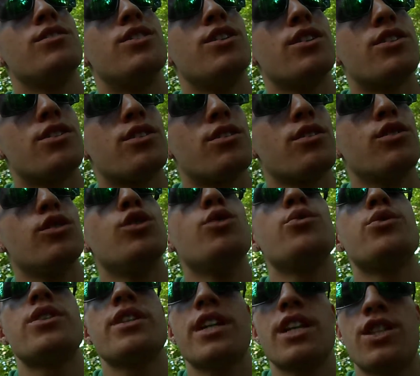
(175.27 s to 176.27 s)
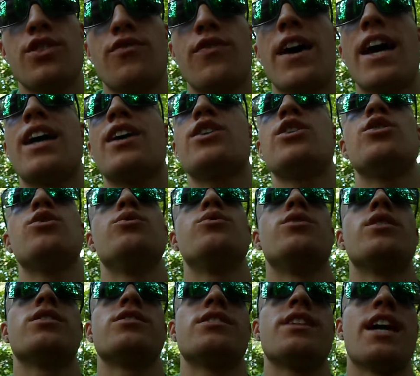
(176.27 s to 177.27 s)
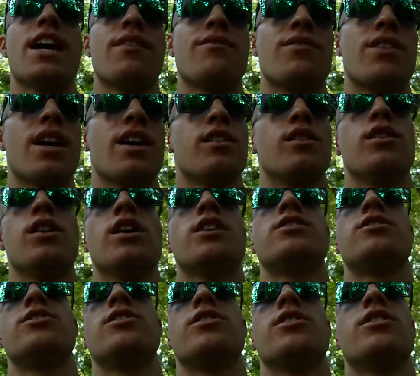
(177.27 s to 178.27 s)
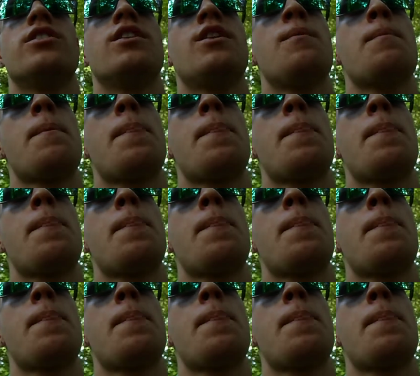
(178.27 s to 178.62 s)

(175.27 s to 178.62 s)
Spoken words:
just losing its value, doesn't have that luster,